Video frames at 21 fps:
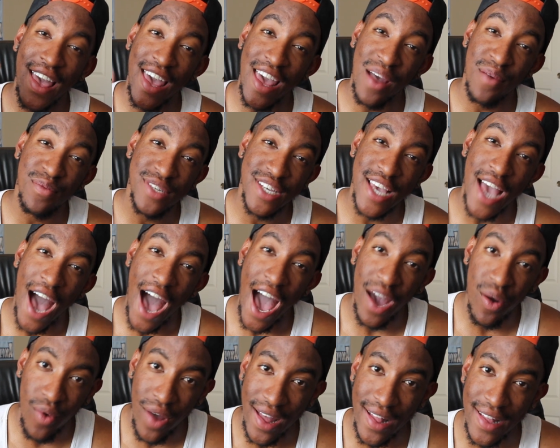Empty
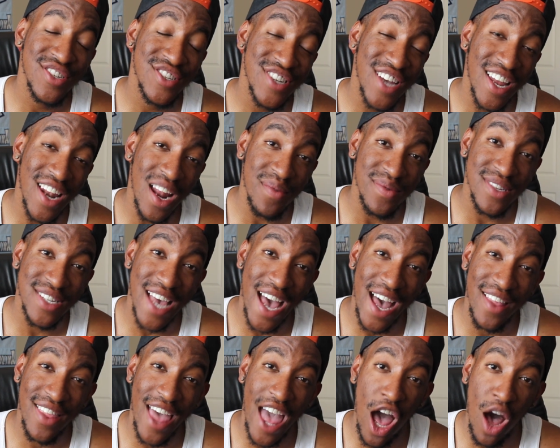Highway. Shit, I'm
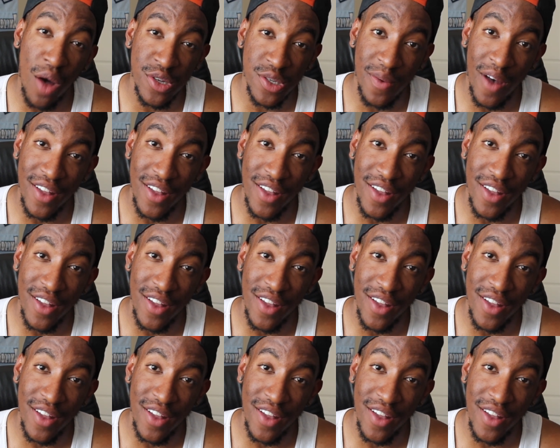sad the album's